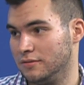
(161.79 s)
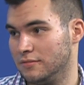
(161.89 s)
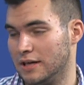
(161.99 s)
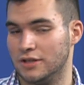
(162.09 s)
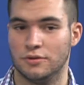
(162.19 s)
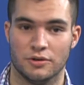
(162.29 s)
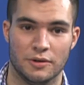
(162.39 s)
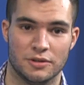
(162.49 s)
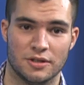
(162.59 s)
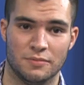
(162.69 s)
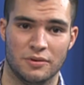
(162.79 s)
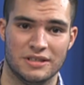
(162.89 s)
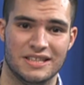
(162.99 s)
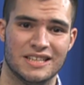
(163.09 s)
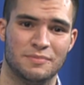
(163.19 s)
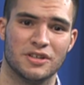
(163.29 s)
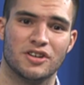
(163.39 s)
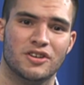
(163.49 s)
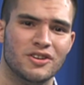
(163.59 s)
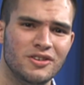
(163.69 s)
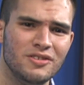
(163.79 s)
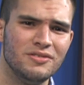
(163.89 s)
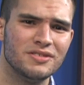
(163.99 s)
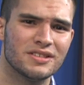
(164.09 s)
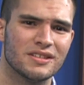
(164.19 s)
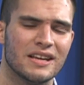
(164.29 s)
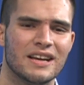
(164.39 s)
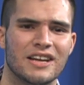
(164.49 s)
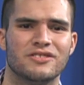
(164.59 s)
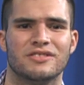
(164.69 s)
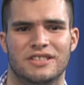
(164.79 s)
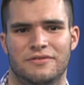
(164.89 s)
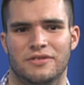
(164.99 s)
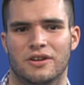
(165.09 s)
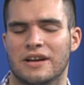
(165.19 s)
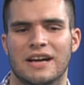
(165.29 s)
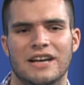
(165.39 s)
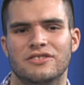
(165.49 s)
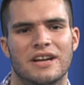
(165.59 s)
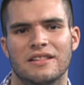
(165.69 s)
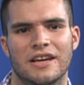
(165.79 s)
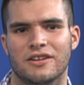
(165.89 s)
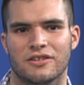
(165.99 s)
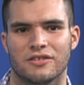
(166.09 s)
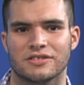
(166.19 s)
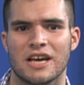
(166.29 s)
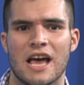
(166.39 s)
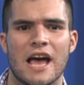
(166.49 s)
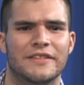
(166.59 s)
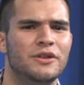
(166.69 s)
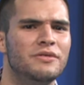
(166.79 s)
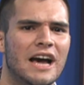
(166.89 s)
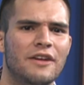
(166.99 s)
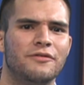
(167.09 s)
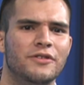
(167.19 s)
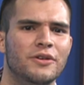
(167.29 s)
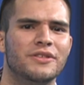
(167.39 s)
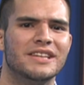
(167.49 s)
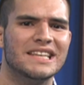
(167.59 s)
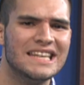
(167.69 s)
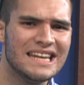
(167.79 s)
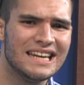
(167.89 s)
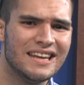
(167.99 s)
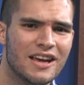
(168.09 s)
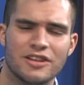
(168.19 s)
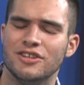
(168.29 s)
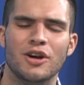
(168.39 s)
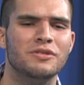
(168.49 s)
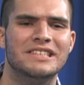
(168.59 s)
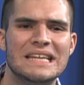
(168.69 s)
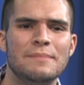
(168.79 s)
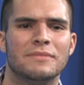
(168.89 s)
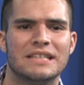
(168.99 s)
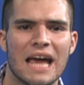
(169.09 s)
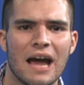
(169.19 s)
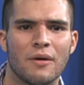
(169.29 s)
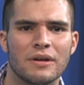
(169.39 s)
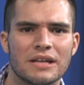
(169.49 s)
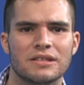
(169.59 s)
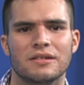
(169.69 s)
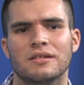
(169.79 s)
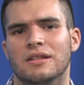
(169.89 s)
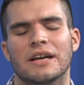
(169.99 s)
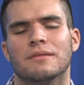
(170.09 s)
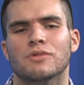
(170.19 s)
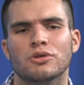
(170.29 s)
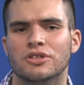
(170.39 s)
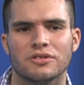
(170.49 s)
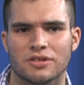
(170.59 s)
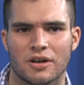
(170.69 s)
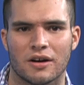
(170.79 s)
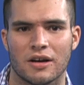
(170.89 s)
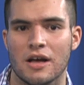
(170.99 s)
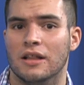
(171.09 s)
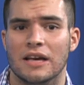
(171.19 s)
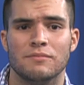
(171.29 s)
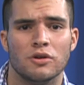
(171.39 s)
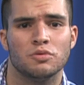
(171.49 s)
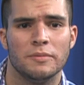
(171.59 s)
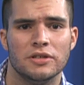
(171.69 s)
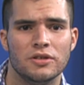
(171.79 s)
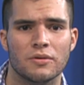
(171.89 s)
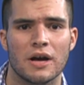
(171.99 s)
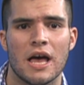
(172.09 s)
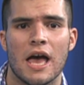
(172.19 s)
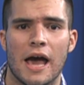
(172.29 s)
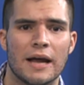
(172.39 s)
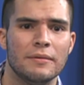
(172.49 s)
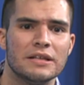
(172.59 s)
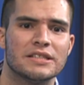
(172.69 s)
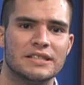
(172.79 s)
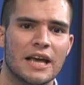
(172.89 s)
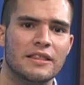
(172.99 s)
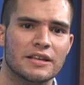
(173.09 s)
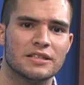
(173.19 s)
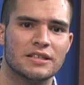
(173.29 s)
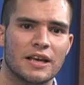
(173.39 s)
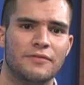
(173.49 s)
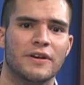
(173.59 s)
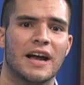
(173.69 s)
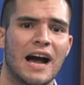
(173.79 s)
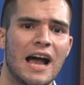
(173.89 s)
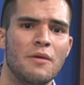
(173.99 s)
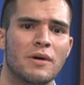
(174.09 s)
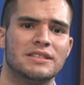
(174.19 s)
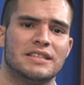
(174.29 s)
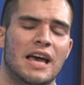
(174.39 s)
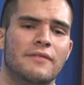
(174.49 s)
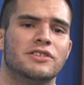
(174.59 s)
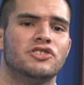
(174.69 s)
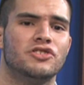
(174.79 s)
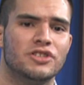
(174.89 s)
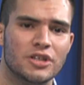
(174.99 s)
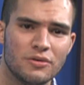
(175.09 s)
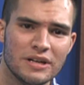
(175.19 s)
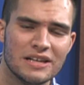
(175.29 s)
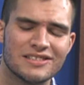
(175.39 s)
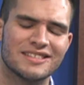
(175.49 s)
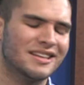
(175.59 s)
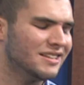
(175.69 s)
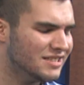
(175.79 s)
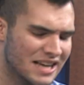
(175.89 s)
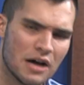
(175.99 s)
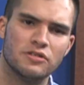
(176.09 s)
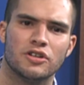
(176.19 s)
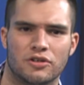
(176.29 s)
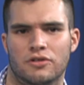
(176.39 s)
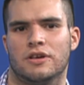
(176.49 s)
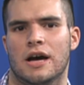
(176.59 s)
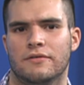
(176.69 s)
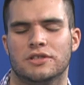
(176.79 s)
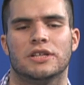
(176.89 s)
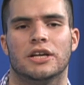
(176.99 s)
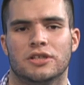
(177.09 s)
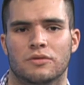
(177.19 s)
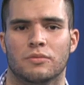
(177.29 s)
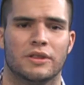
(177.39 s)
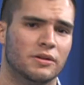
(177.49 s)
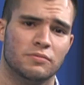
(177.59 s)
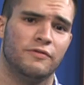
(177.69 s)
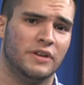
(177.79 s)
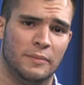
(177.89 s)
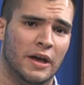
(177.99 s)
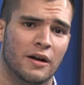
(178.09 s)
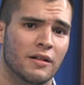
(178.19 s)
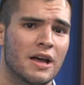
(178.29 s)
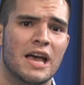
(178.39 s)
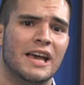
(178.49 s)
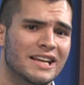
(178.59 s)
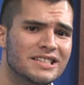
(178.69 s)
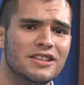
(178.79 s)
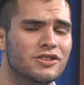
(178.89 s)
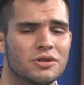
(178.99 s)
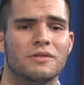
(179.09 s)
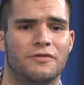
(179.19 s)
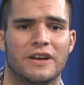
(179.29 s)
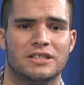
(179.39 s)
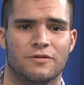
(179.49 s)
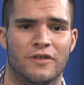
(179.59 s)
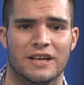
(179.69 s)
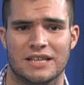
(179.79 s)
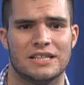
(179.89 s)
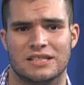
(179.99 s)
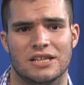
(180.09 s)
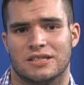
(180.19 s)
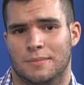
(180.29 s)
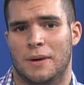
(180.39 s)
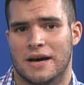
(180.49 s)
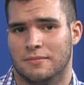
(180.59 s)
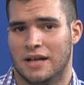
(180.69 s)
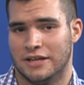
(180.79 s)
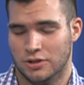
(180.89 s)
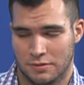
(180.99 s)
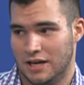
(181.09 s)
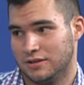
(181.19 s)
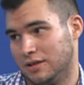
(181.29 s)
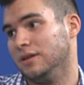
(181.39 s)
I do agree with some points, yes, but girls and guys are different, all right? Guys are not like girls. They do not feel the need to go deep down into like emotional talk like most women do. And I'm going to say this, if a guy wants to have a serious, down-to-earth conversation with a female, he's going to do it face to face. That's just the bottom line, Jablonski.